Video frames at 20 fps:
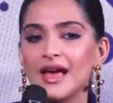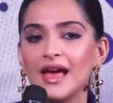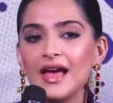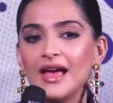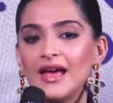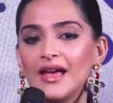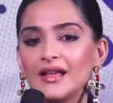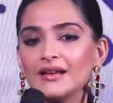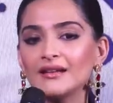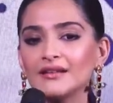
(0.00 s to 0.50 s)

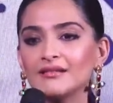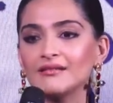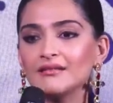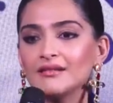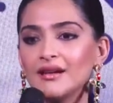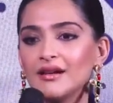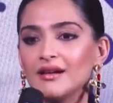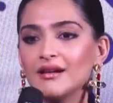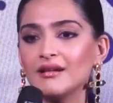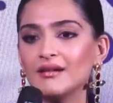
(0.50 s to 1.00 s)

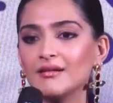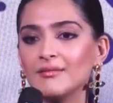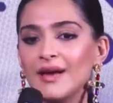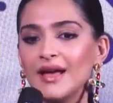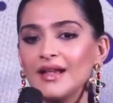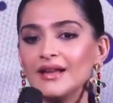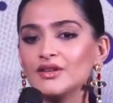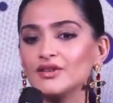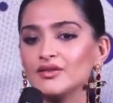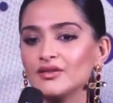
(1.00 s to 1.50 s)

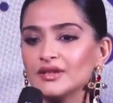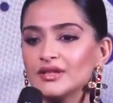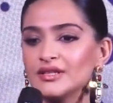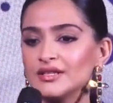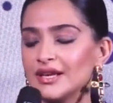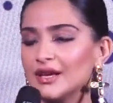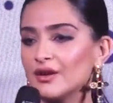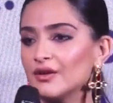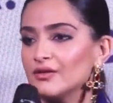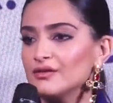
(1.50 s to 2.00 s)
and during the
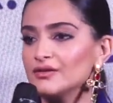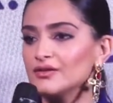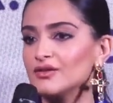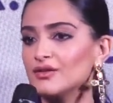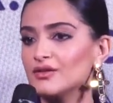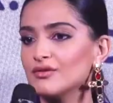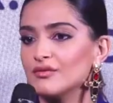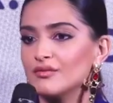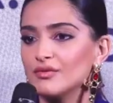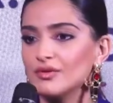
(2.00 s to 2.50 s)
day also,
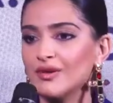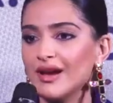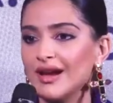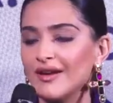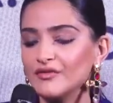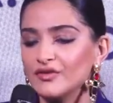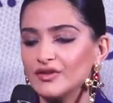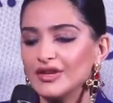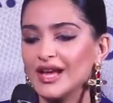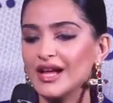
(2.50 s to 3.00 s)
you
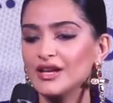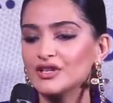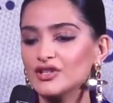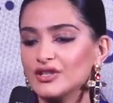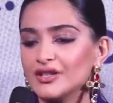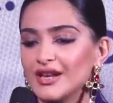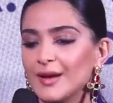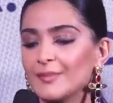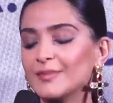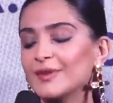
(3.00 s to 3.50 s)
have to catch
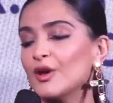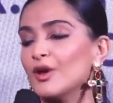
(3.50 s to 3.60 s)
a nap.